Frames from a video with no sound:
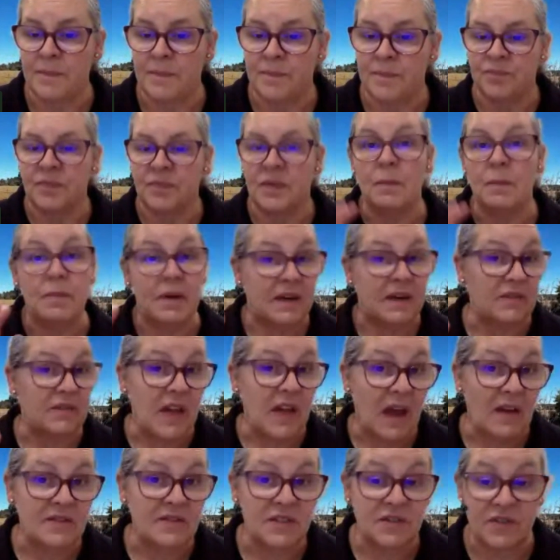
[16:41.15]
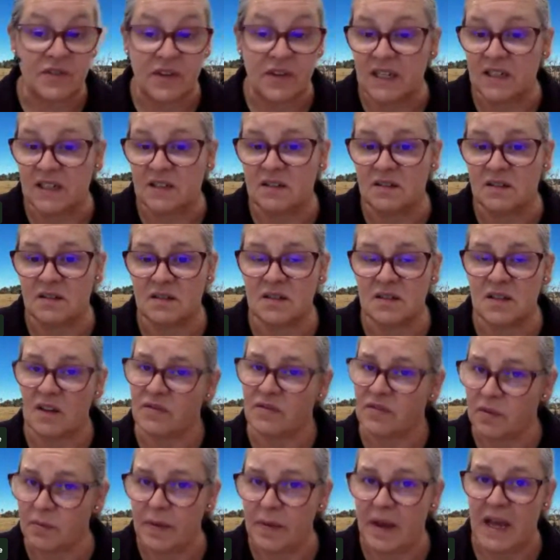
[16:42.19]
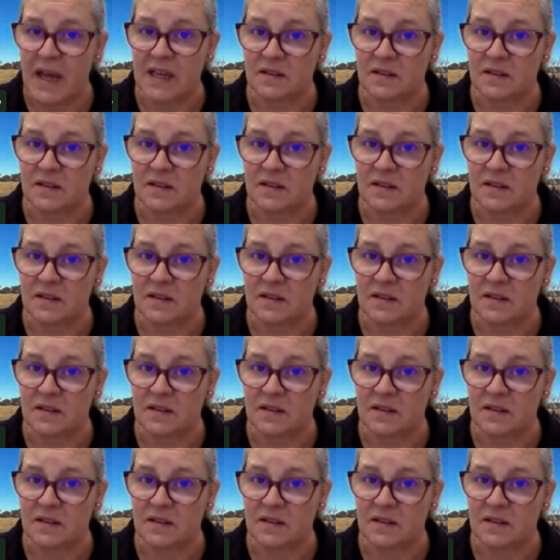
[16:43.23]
But if you have to feed, don't feel bad.